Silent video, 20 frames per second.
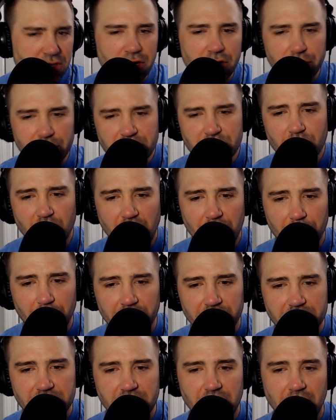So the reason why I
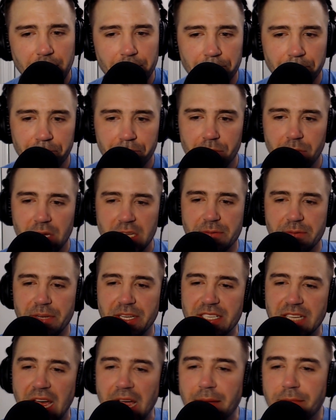brought this up is
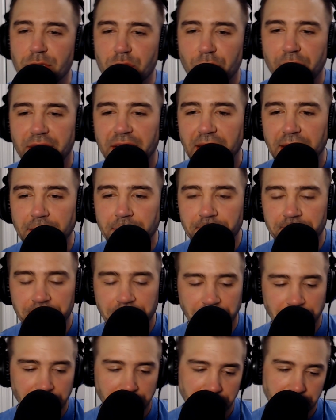because I'm drinking,
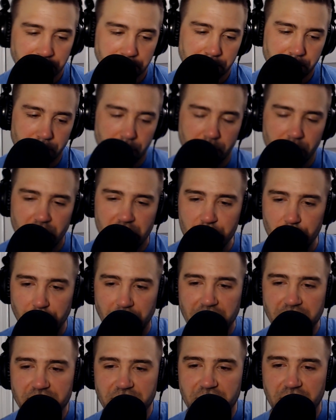and you
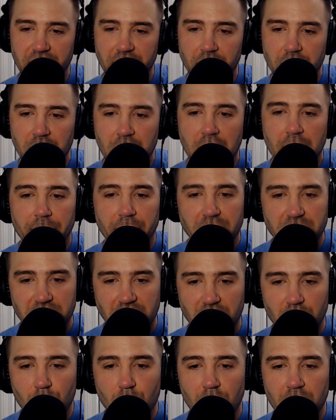can't see it
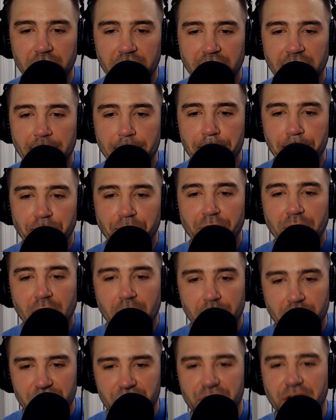because I don't want to get
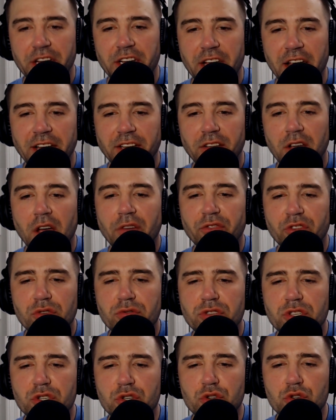my shit yanked off
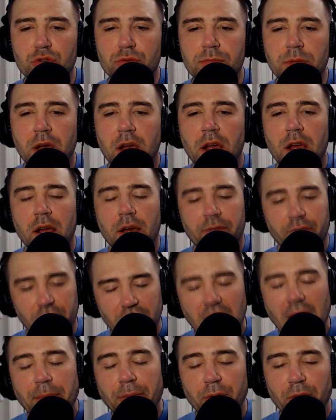YouTube for
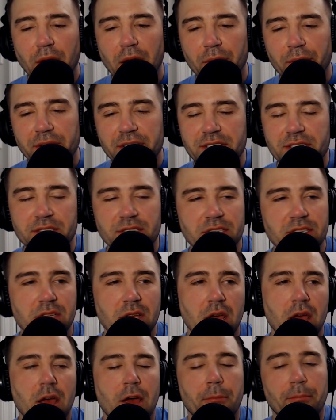copyright
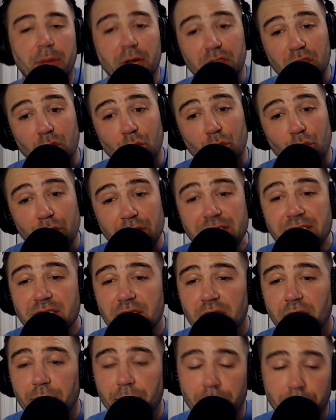reasons. But
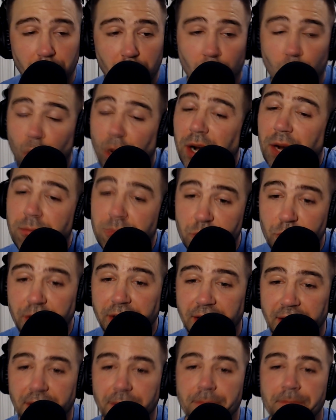what I'm
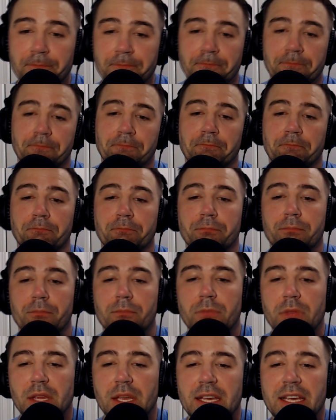drinking
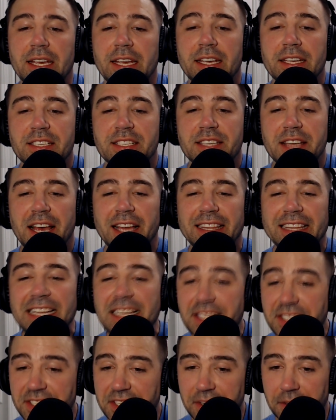is
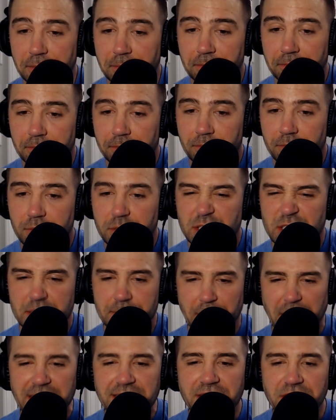Elysium
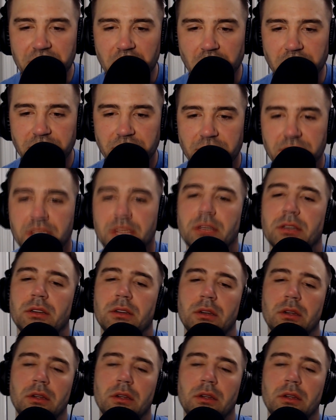Space Dust.